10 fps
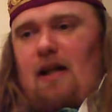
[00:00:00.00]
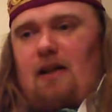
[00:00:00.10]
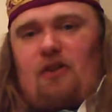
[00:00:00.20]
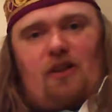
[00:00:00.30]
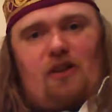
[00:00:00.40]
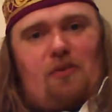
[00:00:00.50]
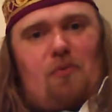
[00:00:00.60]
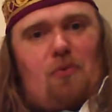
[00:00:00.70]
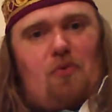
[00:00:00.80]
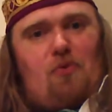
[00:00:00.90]
trying to
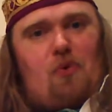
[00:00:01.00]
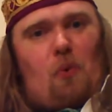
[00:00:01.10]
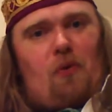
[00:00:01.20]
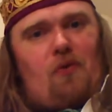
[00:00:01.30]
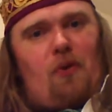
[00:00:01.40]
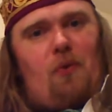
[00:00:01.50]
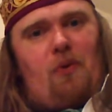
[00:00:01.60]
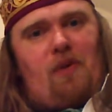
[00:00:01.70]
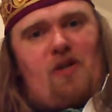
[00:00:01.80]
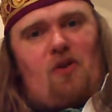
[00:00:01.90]
trawl through
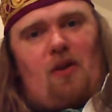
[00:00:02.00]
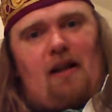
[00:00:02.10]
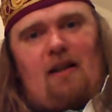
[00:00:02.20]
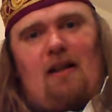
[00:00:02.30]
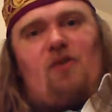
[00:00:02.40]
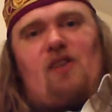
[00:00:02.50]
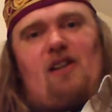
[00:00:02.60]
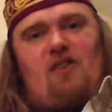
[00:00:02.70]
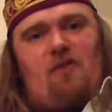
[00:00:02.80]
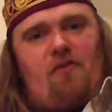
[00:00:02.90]
original
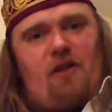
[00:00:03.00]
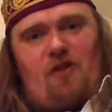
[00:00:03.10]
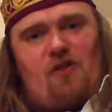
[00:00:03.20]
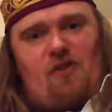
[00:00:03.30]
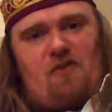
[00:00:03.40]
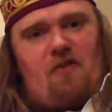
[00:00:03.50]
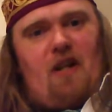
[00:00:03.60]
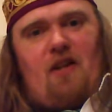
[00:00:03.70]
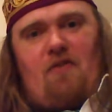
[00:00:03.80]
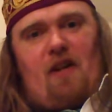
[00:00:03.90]
Anglo-Saxon versions of
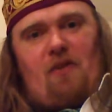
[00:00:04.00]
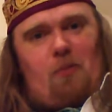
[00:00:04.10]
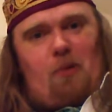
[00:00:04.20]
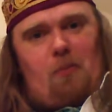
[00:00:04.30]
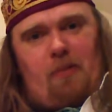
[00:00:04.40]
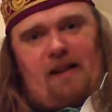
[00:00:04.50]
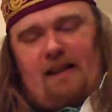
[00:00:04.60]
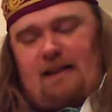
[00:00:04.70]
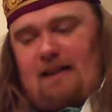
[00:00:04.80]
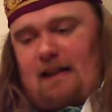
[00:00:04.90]
the Venerable Bede,